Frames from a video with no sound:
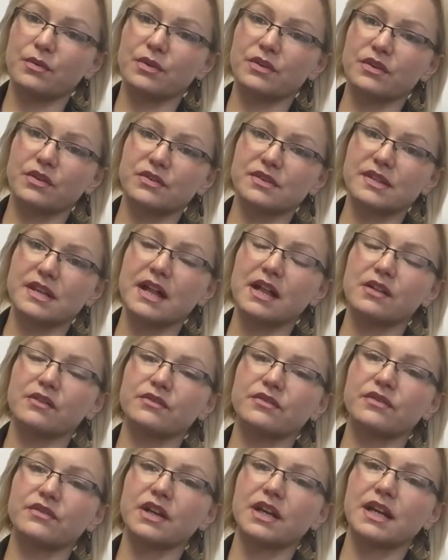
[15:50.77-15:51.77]

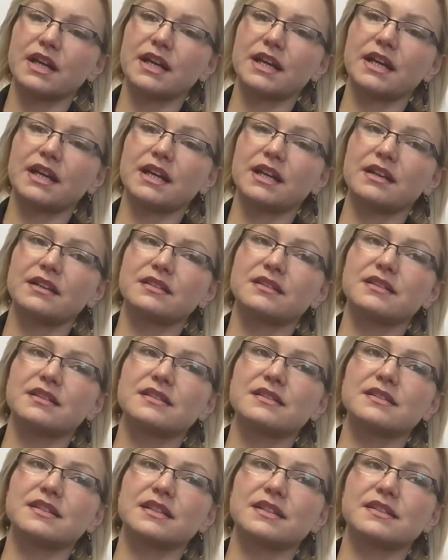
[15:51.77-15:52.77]
yourself,
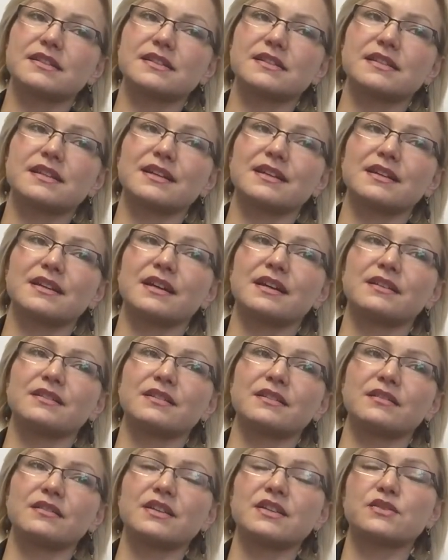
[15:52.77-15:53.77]

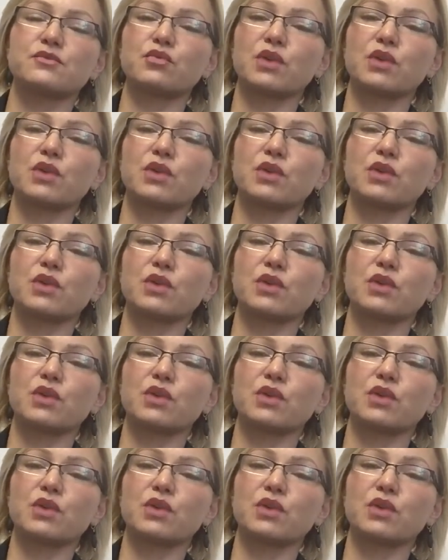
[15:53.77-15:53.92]
this